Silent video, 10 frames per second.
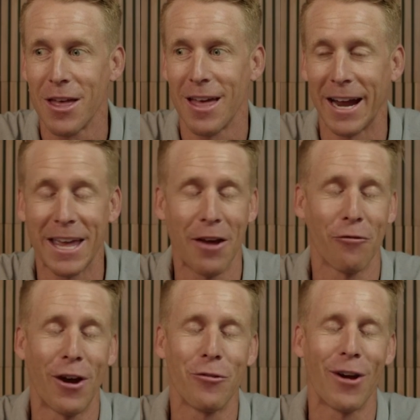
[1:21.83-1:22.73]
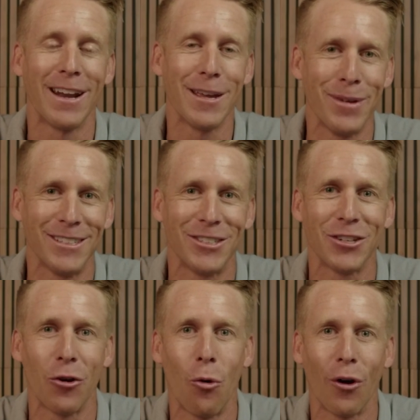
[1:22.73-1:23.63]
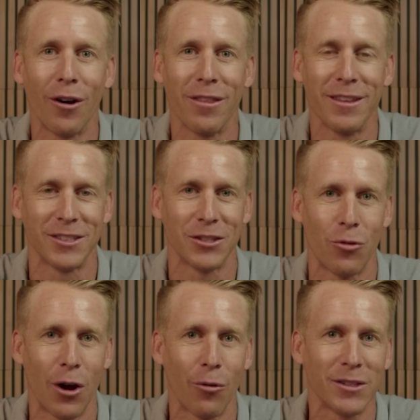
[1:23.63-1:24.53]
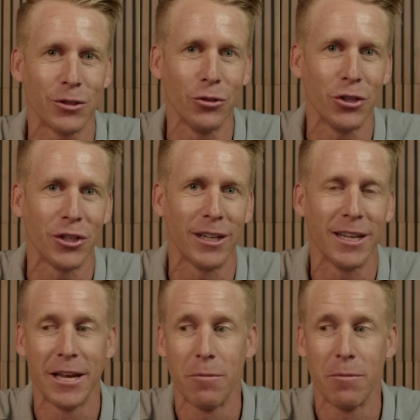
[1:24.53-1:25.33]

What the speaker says: I can't find the right image, or this is the wrong resolution.